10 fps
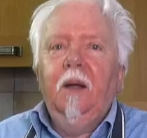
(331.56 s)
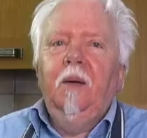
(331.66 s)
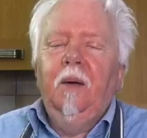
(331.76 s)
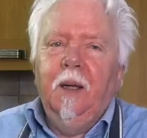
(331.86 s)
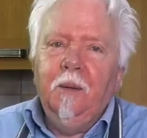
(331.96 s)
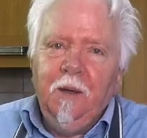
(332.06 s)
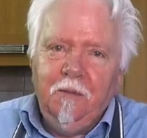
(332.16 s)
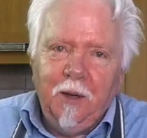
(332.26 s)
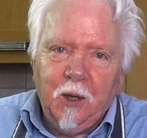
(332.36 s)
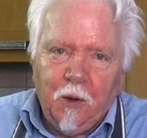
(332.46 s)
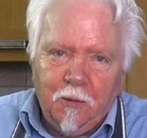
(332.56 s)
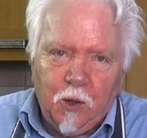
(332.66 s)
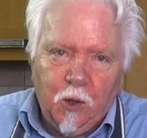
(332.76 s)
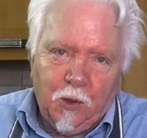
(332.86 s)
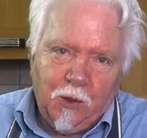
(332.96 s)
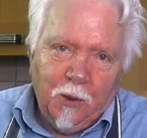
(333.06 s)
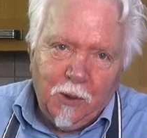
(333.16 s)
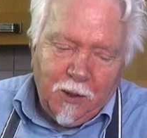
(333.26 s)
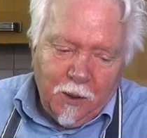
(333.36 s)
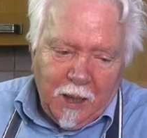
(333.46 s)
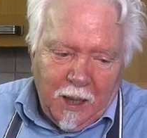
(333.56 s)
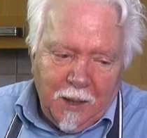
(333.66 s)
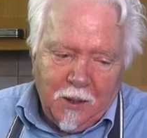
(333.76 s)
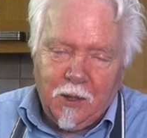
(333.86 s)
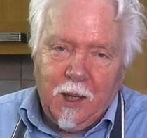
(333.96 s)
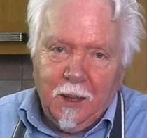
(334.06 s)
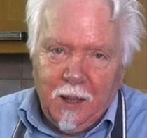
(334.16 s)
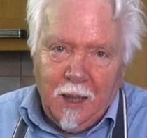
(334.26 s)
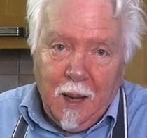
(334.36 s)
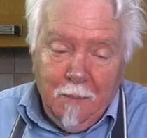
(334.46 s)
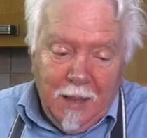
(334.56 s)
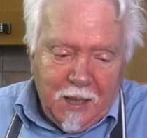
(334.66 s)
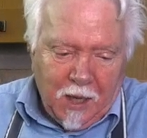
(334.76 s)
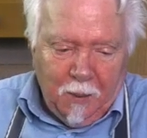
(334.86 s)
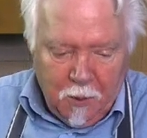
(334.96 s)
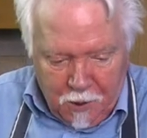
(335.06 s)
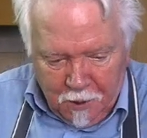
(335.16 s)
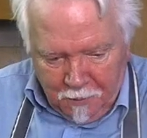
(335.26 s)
Right, I'm going to finish off the sauce, so to do that I need to take the meat out